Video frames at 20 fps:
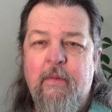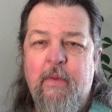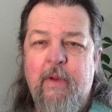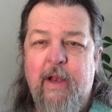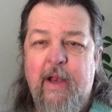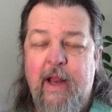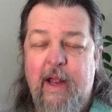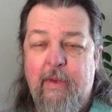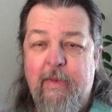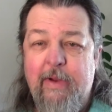
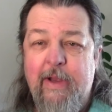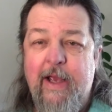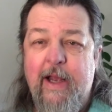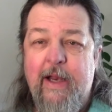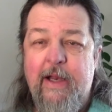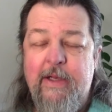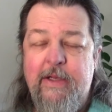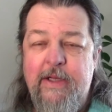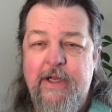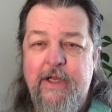Now we got
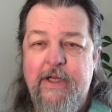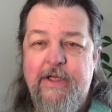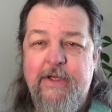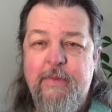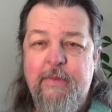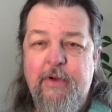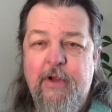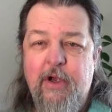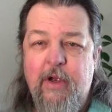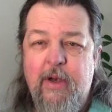to teach
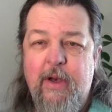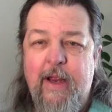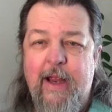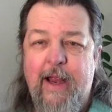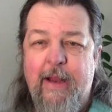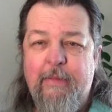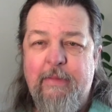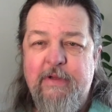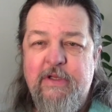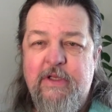him good
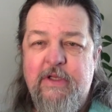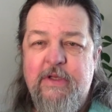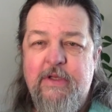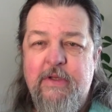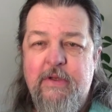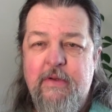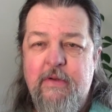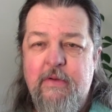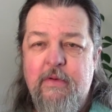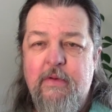
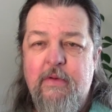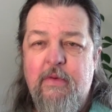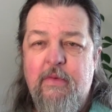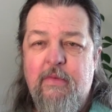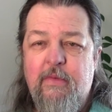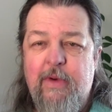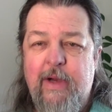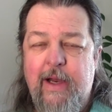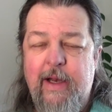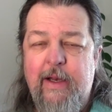habits
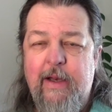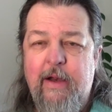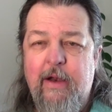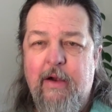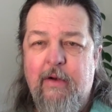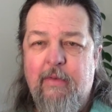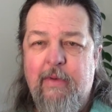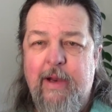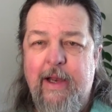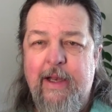right
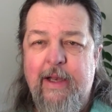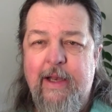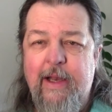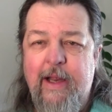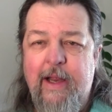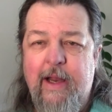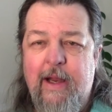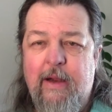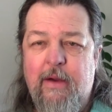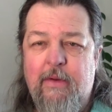here, right
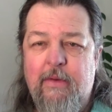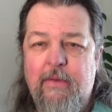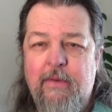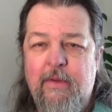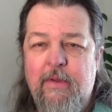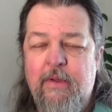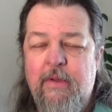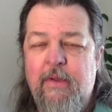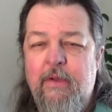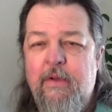now,
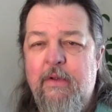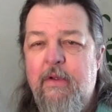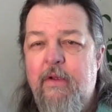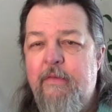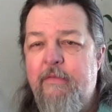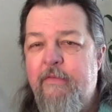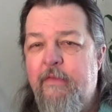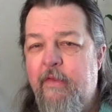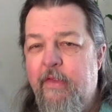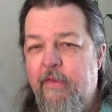
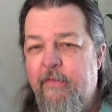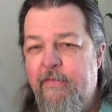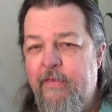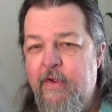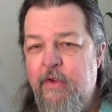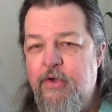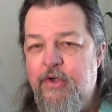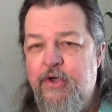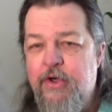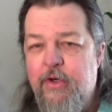for the
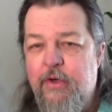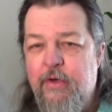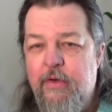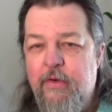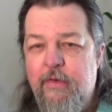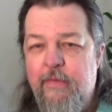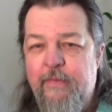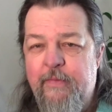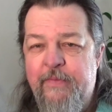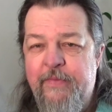future.
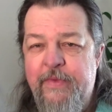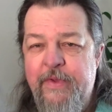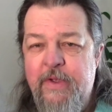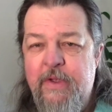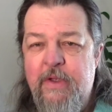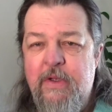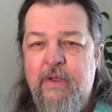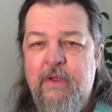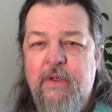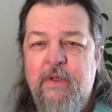
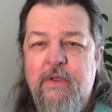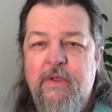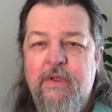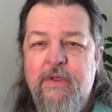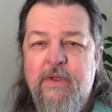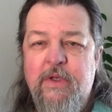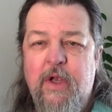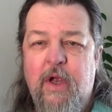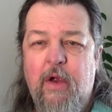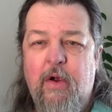
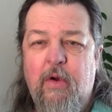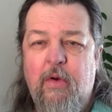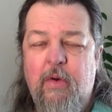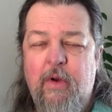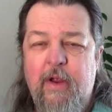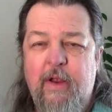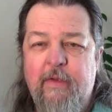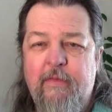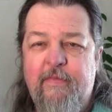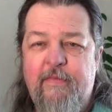
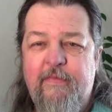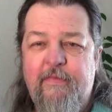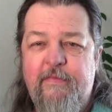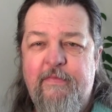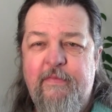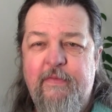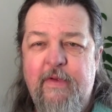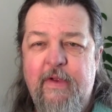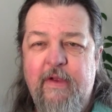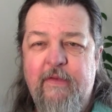So if
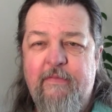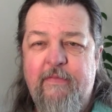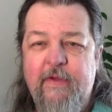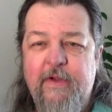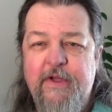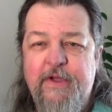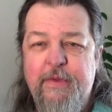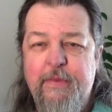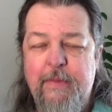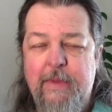
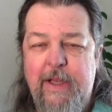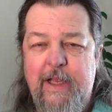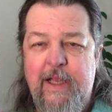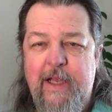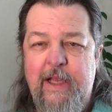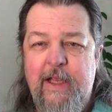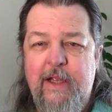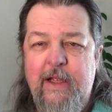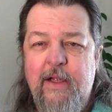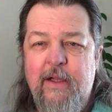it's
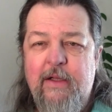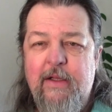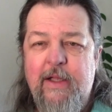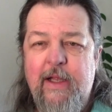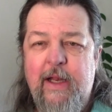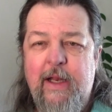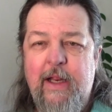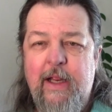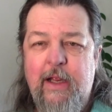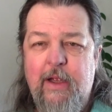me
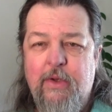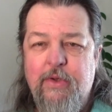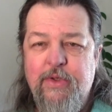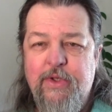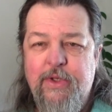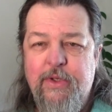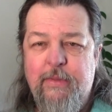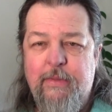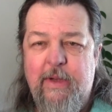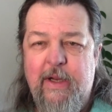that he
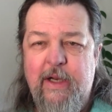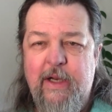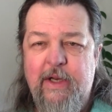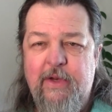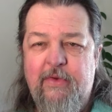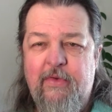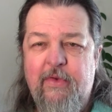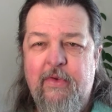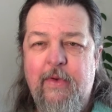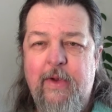owes the money
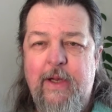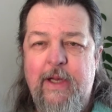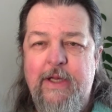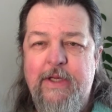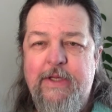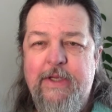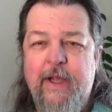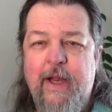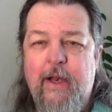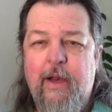to and
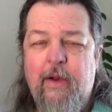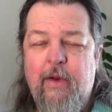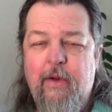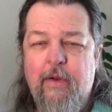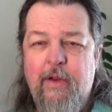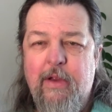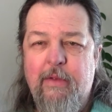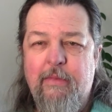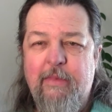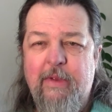he's got to
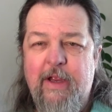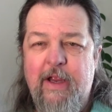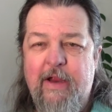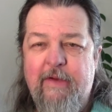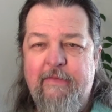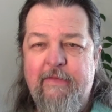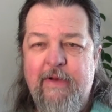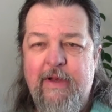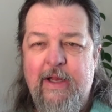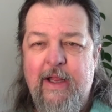look at me
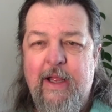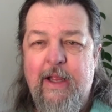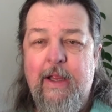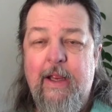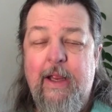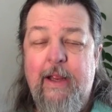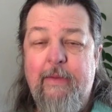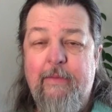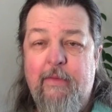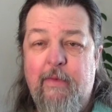every day,
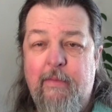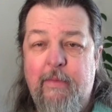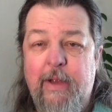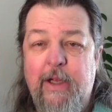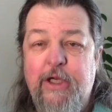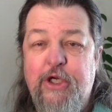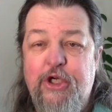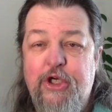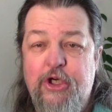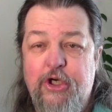he will
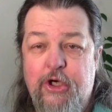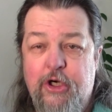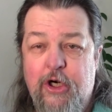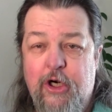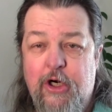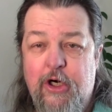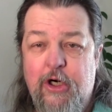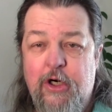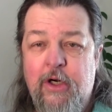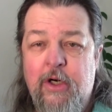make
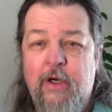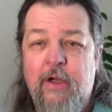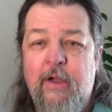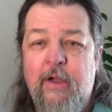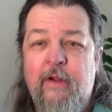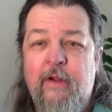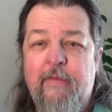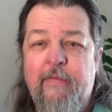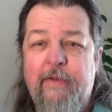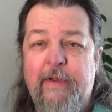sure
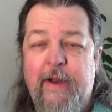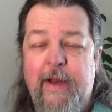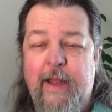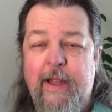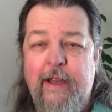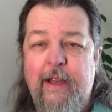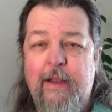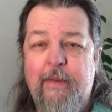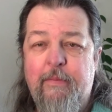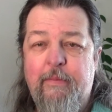that
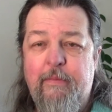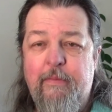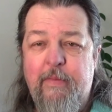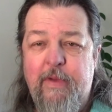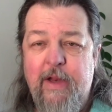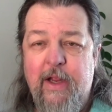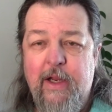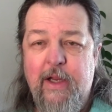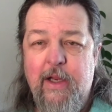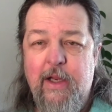I get
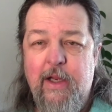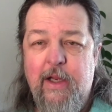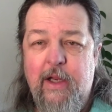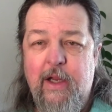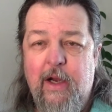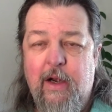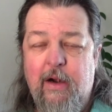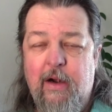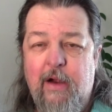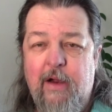taken
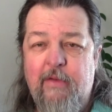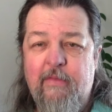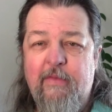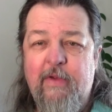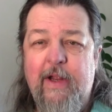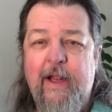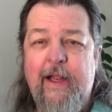care of.